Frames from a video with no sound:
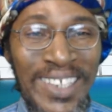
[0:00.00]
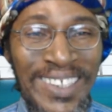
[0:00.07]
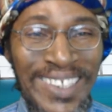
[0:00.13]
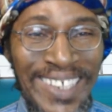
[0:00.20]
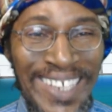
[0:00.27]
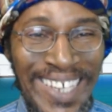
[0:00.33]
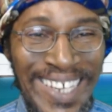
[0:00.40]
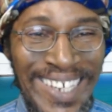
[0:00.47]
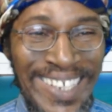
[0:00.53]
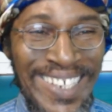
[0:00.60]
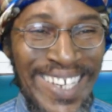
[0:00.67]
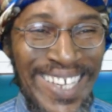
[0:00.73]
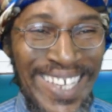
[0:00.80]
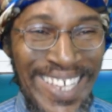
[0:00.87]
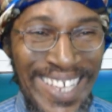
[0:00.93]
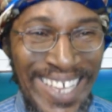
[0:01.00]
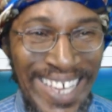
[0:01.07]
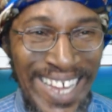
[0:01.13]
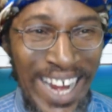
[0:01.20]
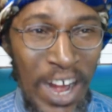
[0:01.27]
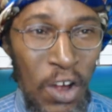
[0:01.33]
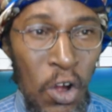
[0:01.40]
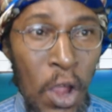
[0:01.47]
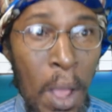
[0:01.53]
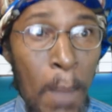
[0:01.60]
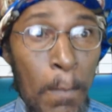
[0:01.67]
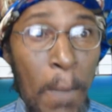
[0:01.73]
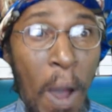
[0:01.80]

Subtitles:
is in the air.